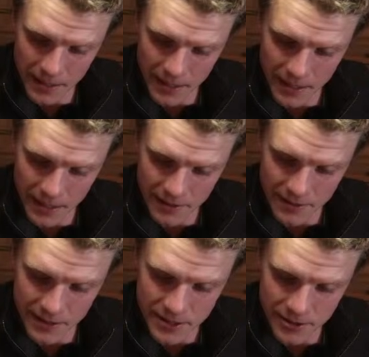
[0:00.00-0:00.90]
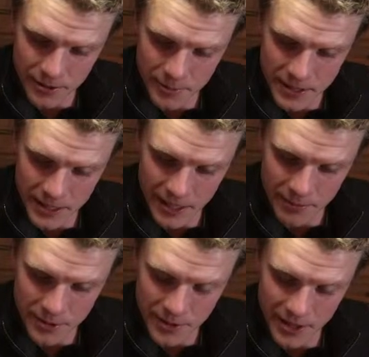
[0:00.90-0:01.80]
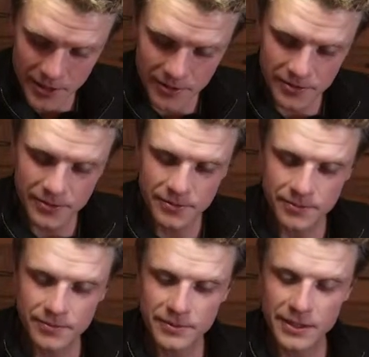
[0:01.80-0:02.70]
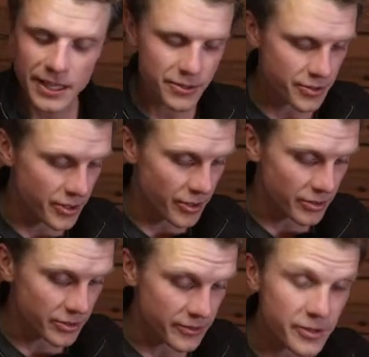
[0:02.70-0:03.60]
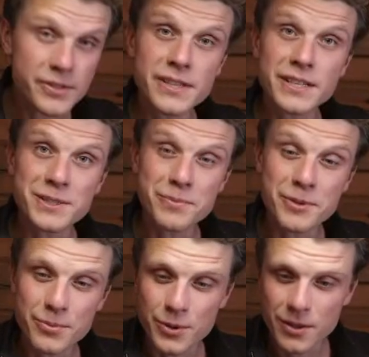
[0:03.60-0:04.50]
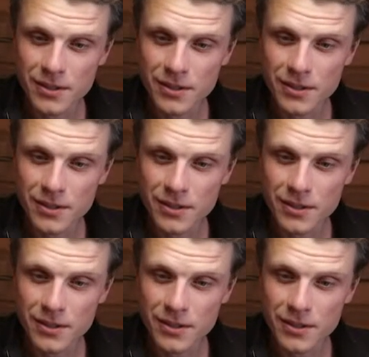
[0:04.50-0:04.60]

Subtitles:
I think it's going to be time to kind of get to know all of those things a bit more.